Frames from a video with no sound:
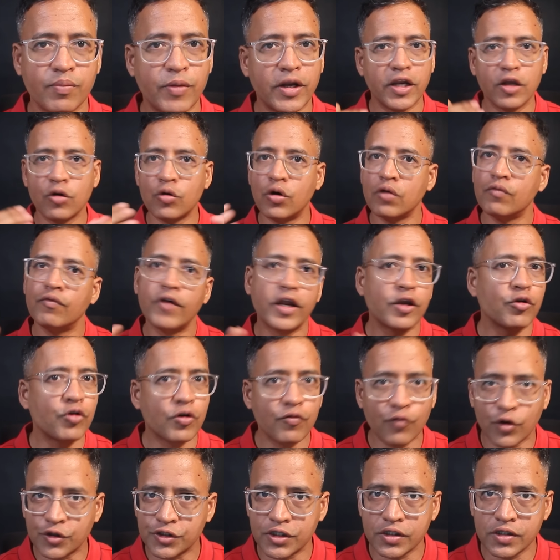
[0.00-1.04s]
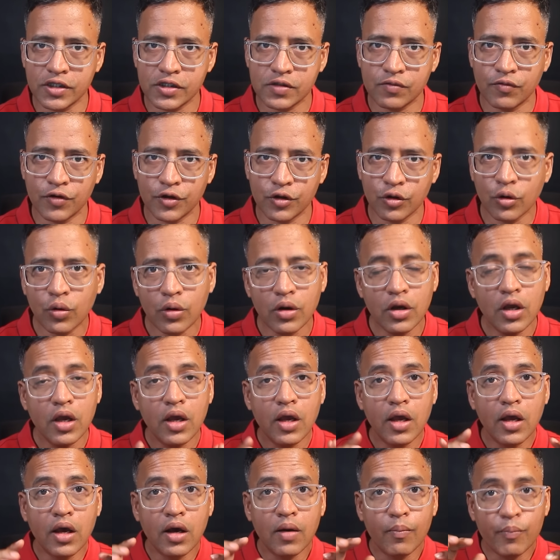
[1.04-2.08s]
depending on when you are watching this video.
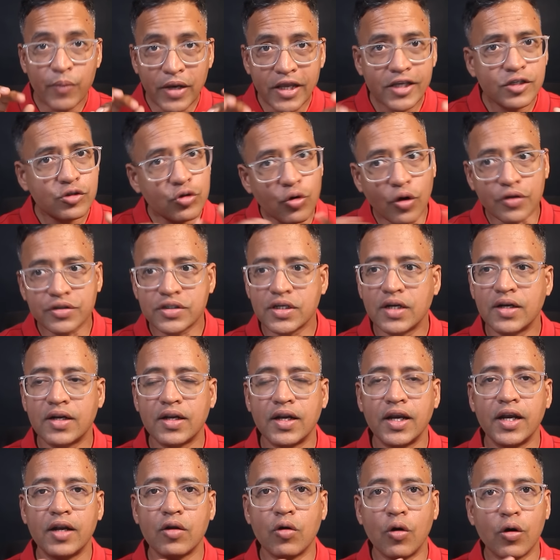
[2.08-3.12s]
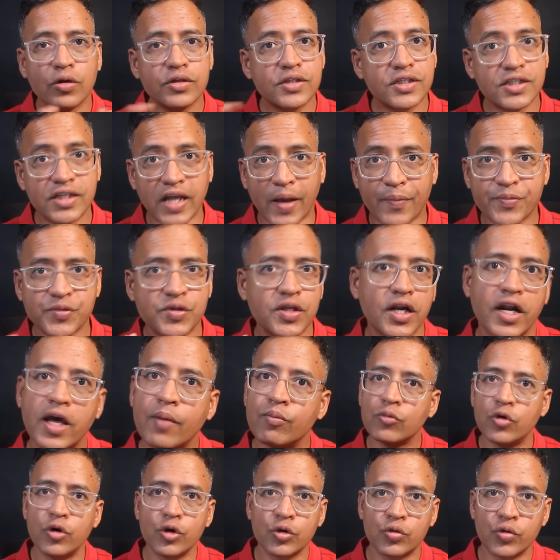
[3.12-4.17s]
Please concentrate on steps that
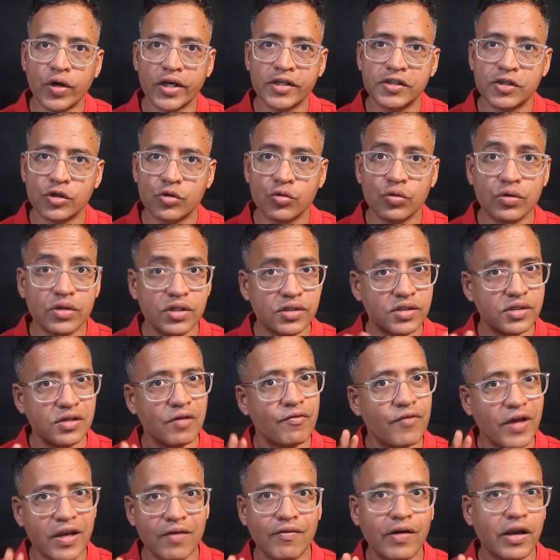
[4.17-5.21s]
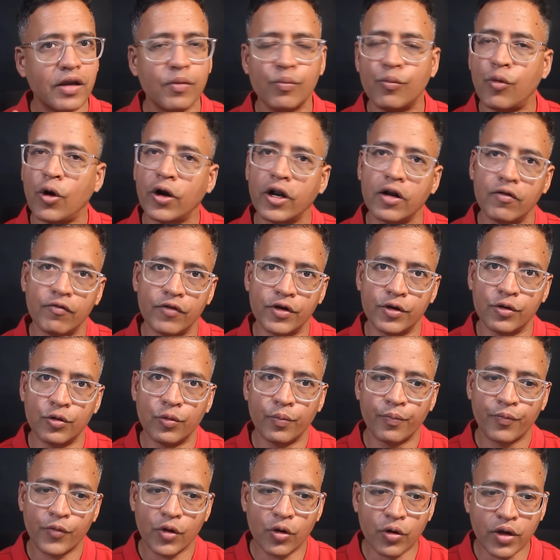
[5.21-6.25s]
I'm going to execute. This is a very important video.
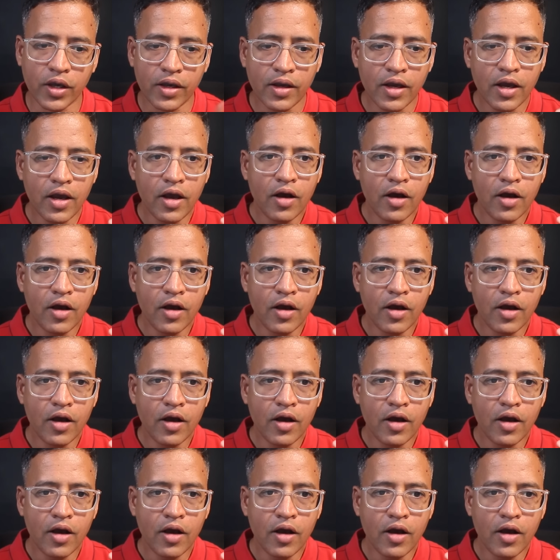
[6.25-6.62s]
Okay,